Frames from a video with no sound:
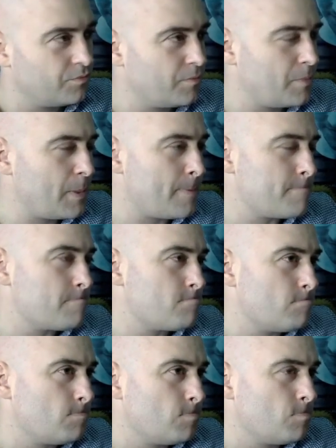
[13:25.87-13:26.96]

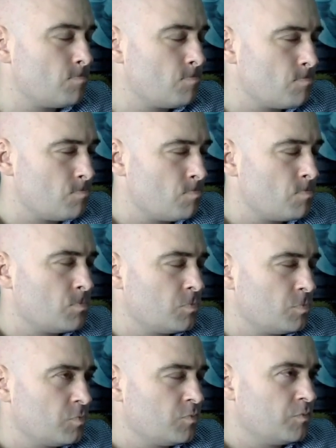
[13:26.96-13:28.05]

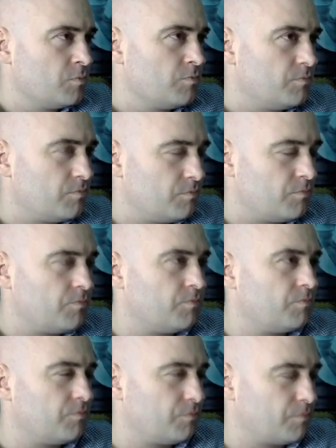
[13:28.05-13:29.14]

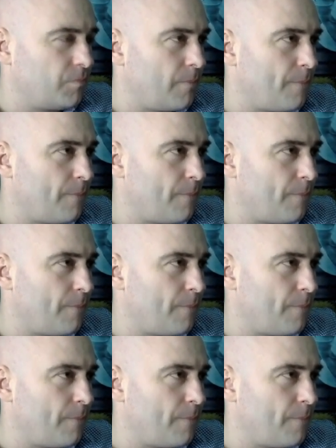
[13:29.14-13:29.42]
No words are spoken by the person on screen.